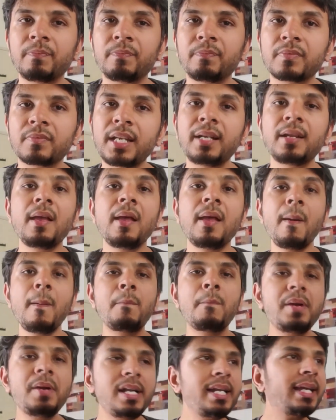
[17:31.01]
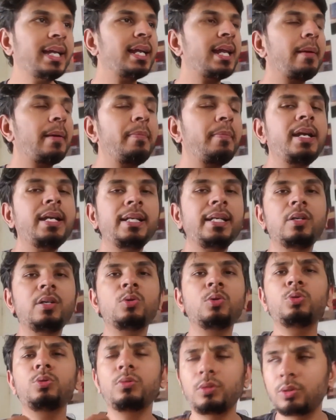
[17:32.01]
And building an ability
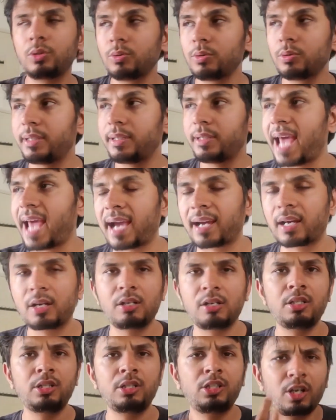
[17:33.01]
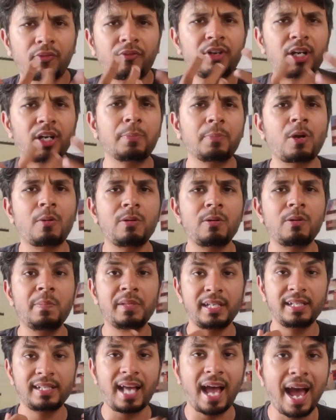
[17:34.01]
to tackle tougher problems
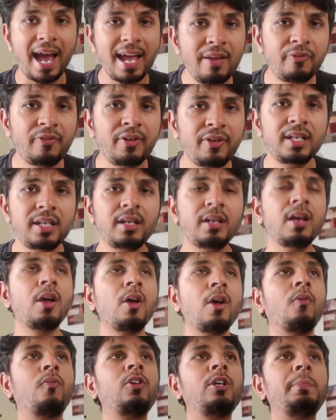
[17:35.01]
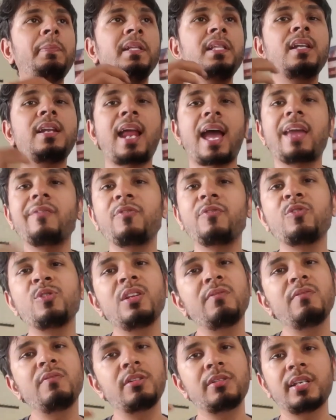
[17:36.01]
is, I feel, would be the life,
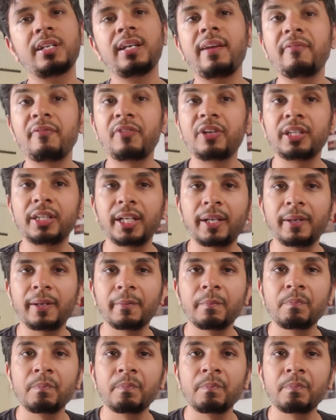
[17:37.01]
universe and everything.